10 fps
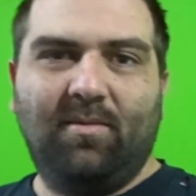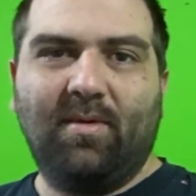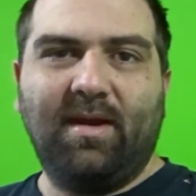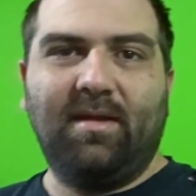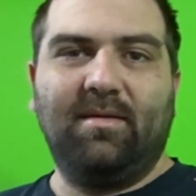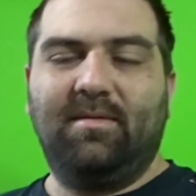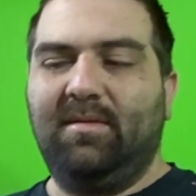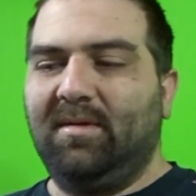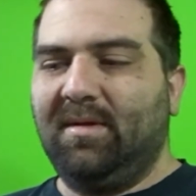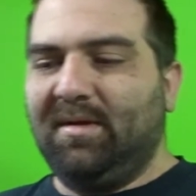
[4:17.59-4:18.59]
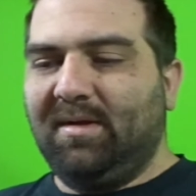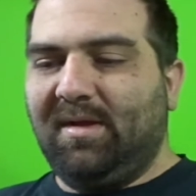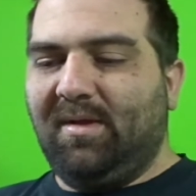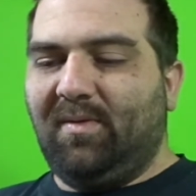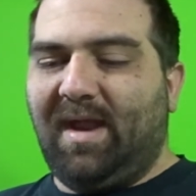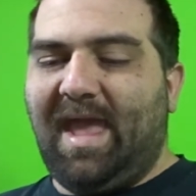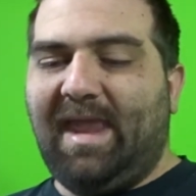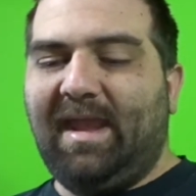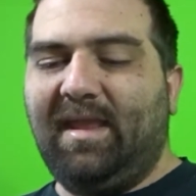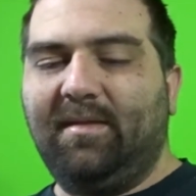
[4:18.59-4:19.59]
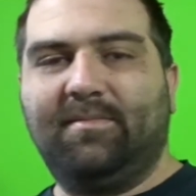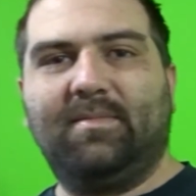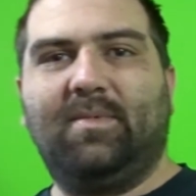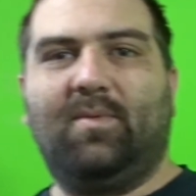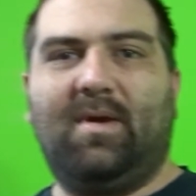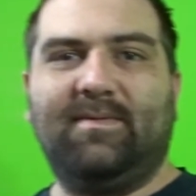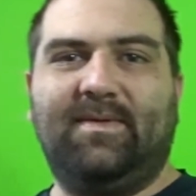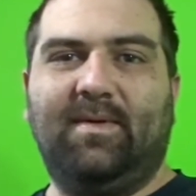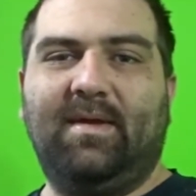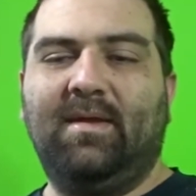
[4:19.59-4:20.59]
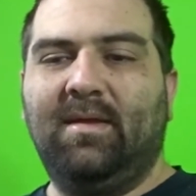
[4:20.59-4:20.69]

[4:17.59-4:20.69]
what I had in it, what I was doing.